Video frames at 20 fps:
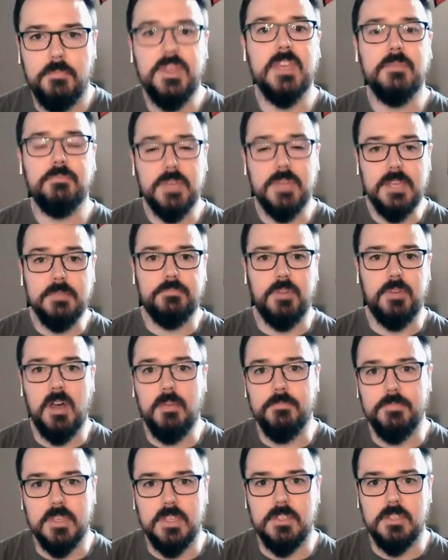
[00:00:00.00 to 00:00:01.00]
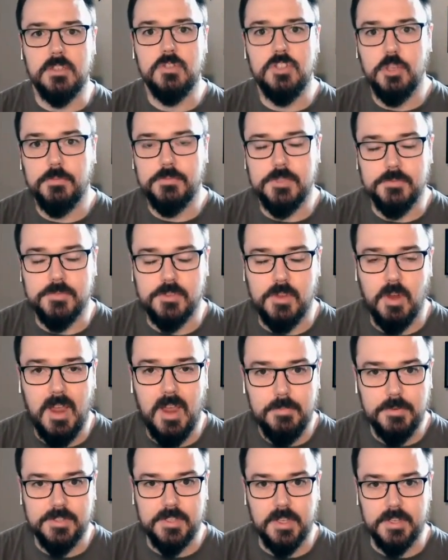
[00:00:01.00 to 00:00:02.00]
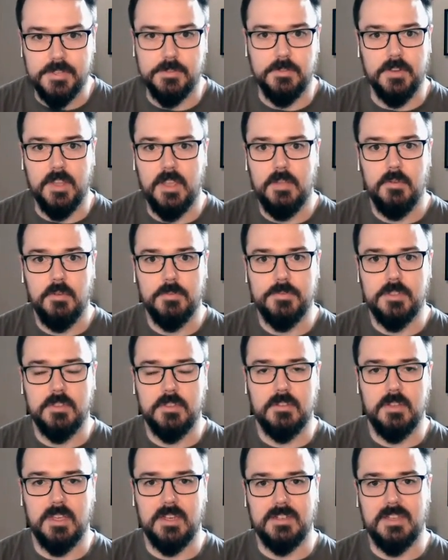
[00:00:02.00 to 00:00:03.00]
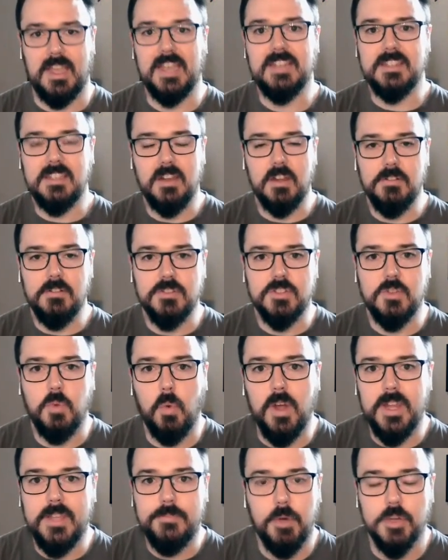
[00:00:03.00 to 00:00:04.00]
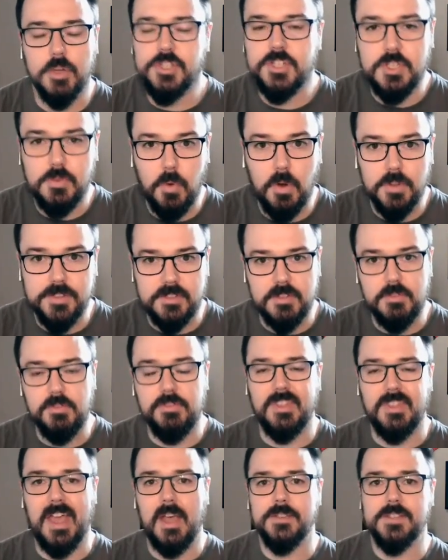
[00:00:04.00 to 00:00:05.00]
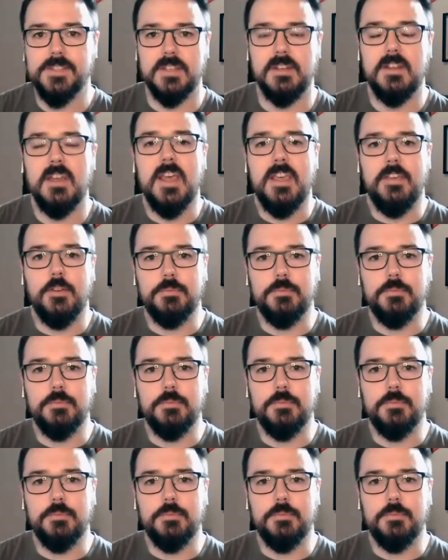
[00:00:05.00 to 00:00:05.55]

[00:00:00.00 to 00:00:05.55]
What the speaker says: Big, big bump in YouTube subscribers yesterday. We're up to like 1920, pushing towards 2000.